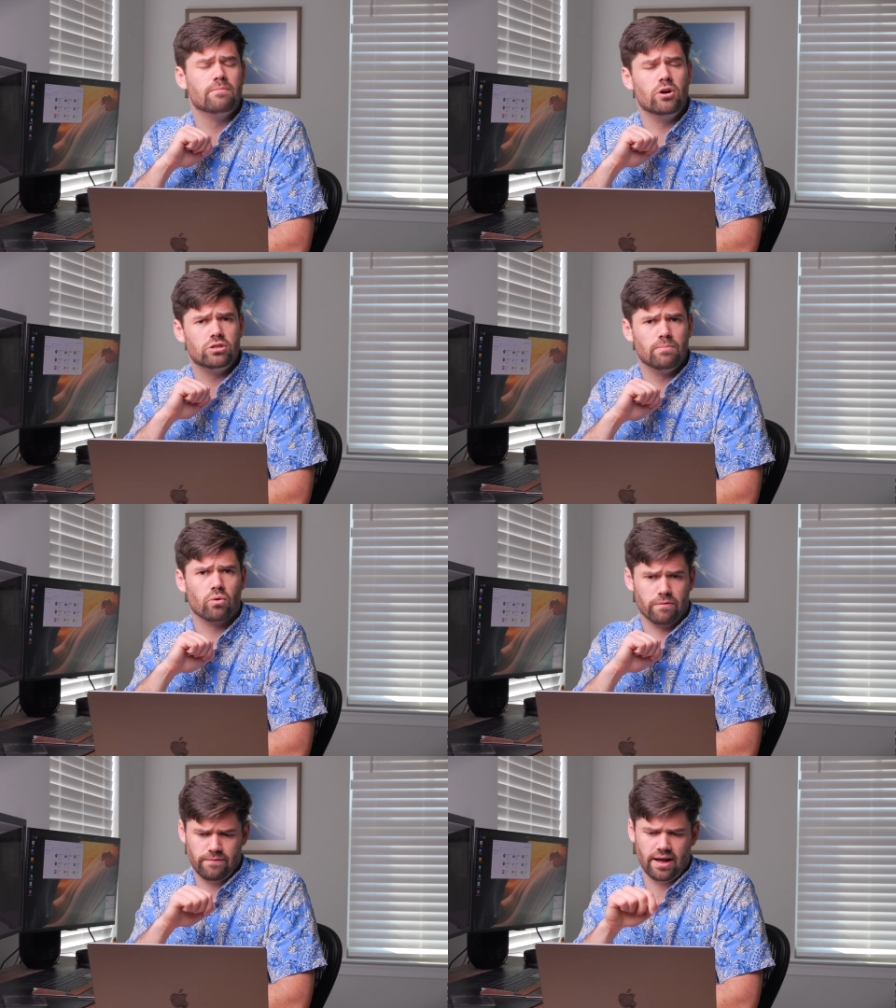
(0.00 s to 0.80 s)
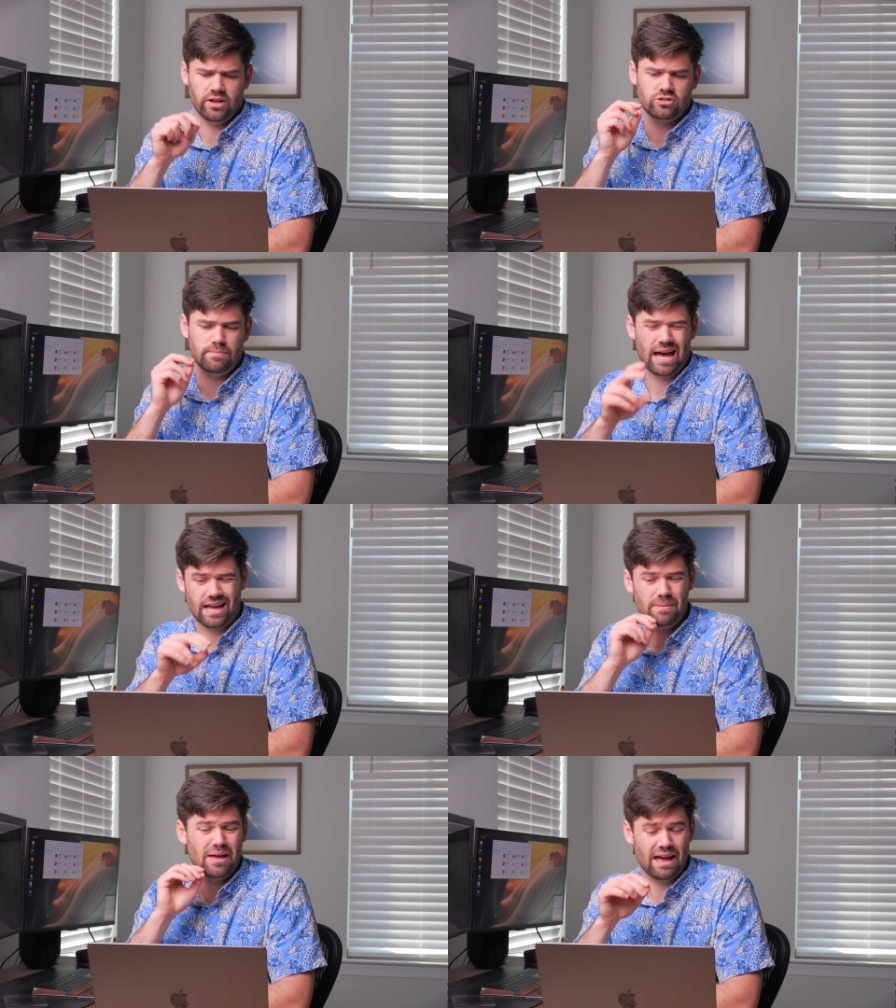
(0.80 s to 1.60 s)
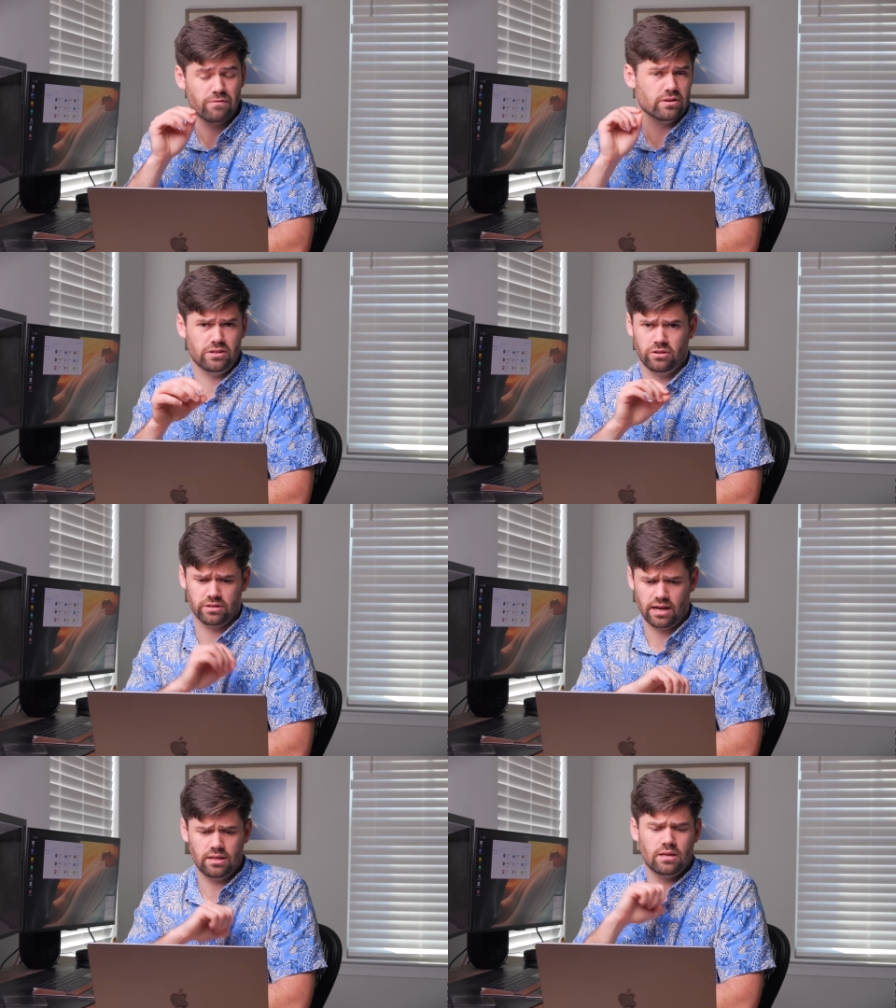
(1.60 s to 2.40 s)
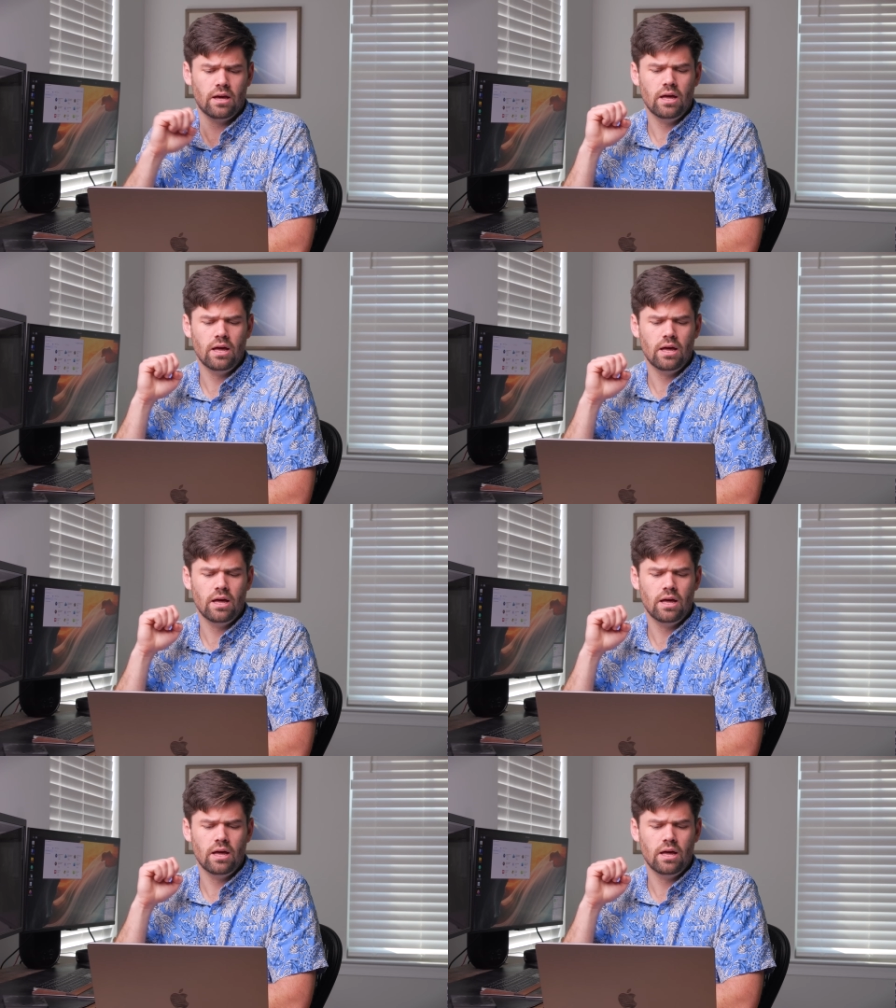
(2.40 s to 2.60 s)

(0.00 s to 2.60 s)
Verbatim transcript: your most important files to back up every single night.